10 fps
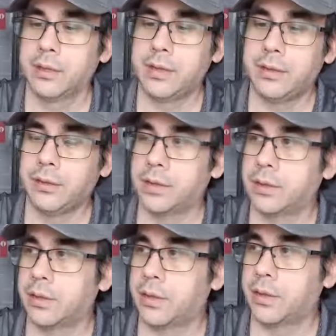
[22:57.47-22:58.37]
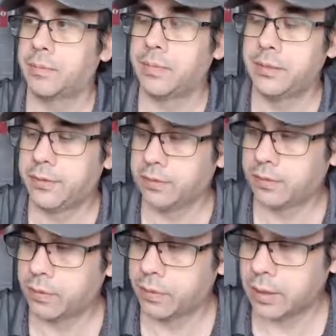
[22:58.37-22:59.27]
These are the pieces
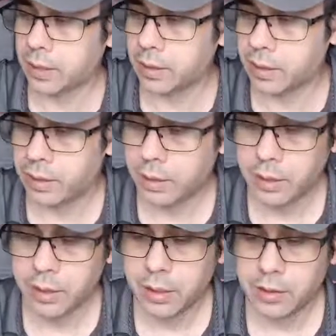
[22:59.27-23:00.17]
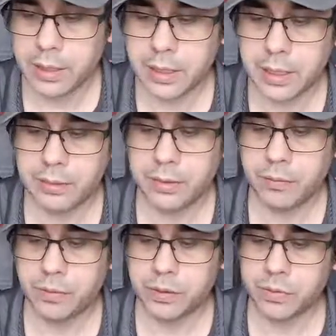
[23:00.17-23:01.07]
for that. So I got to
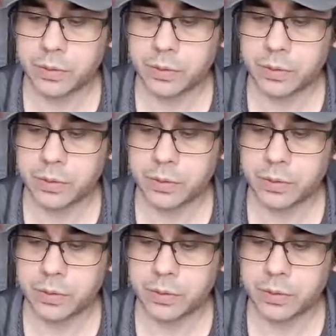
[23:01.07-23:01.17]
see which